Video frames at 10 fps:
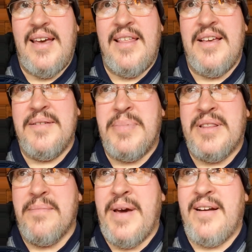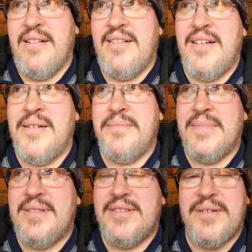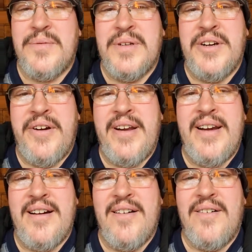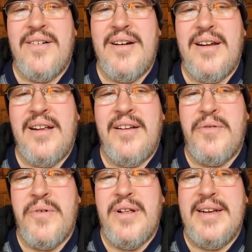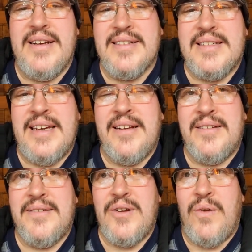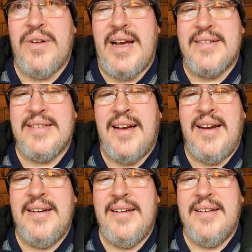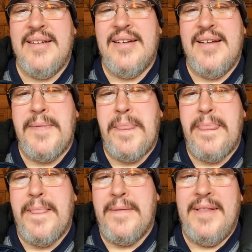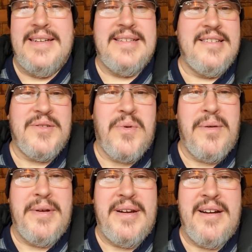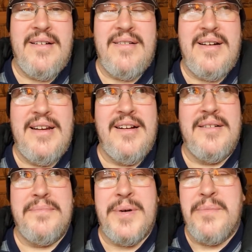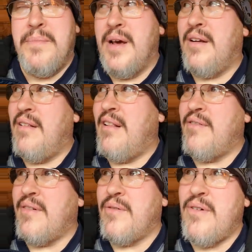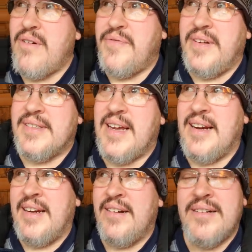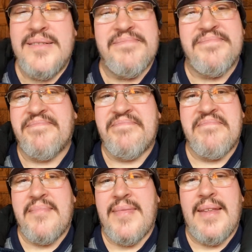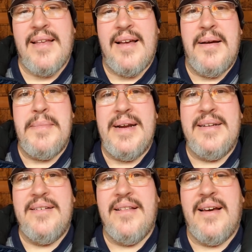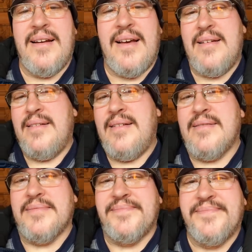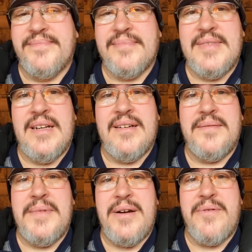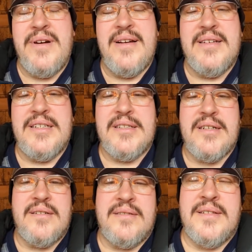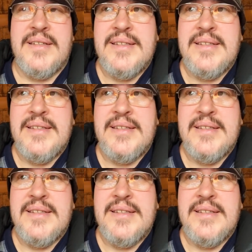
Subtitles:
And then put the metal up, so when you're in here, and it really does get cold outside, at least it's warm in here, you know, and put metal all over the roof inside here. I might do that, I don't know. You know, I'm not rich, so.